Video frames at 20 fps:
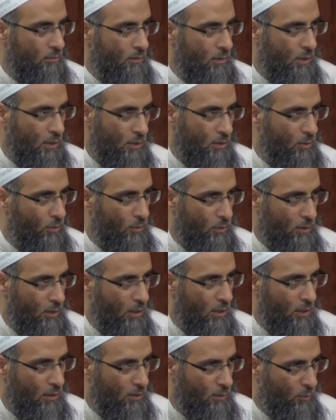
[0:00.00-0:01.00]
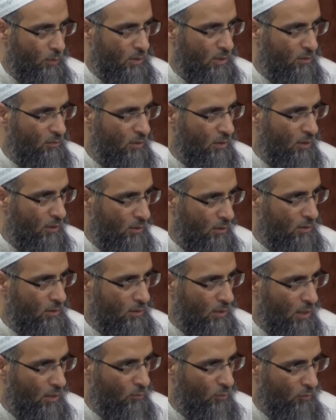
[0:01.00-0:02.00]
It's so scary, specific in this
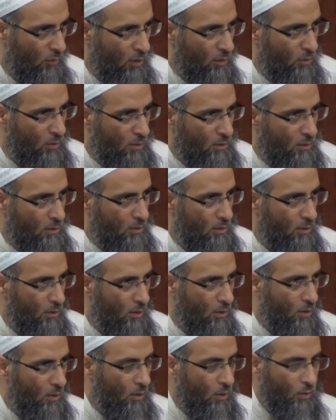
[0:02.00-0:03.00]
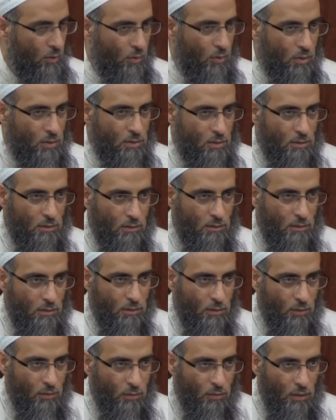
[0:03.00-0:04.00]
time of ours. Because,
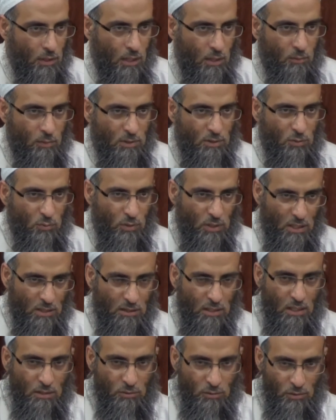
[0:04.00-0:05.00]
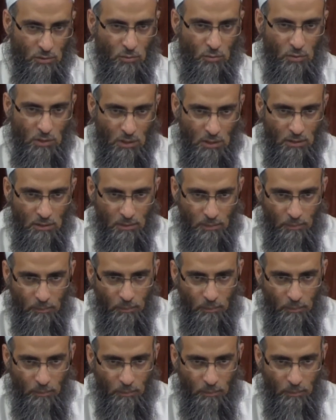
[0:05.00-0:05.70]
you know, how much we're attached to the dunya?